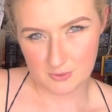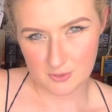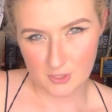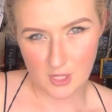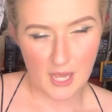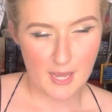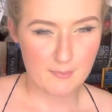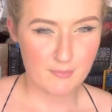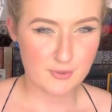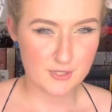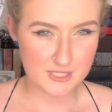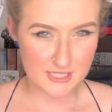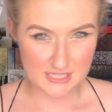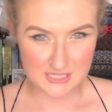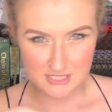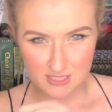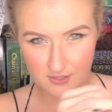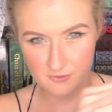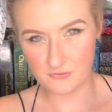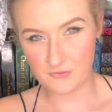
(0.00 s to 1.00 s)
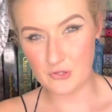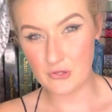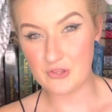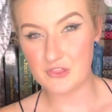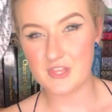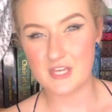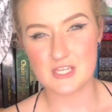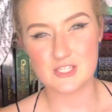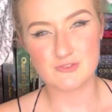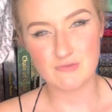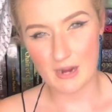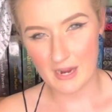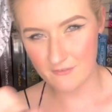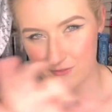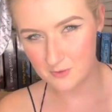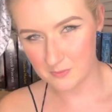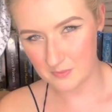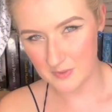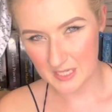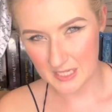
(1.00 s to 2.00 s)
I predicted a few things right from the
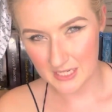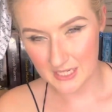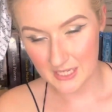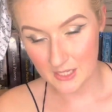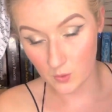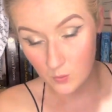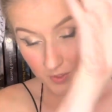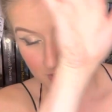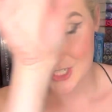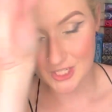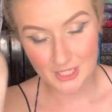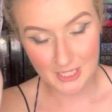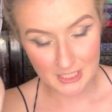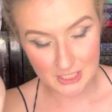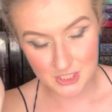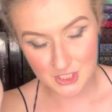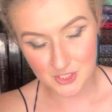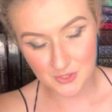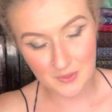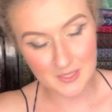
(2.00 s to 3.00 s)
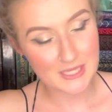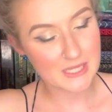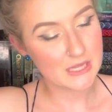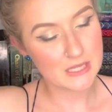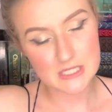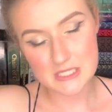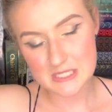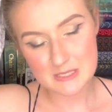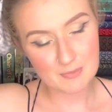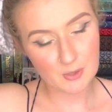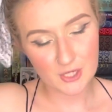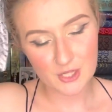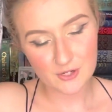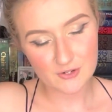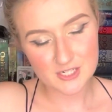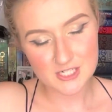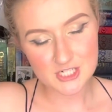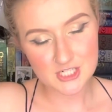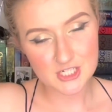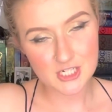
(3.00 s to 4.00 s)
beginning, which I'll get into in the spoiler
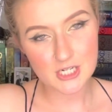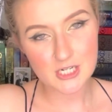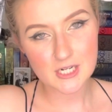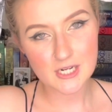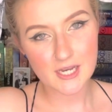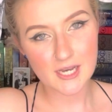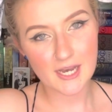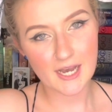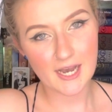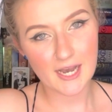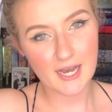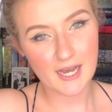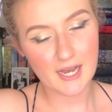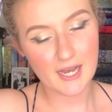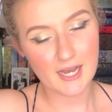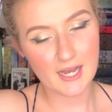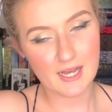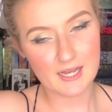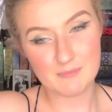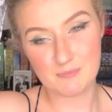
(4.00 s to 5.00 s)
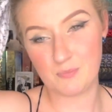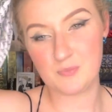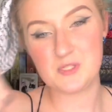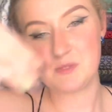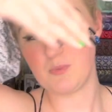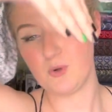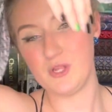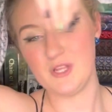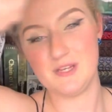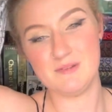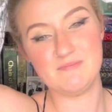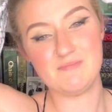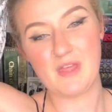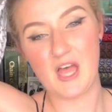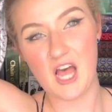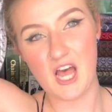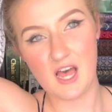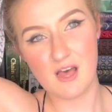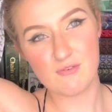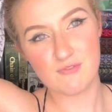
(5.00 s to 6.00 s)
edition, spoiler
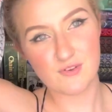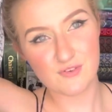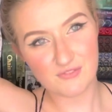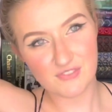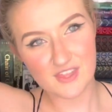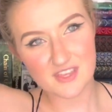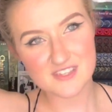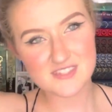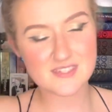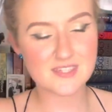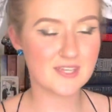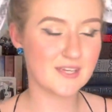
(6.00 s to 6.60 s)
half of this.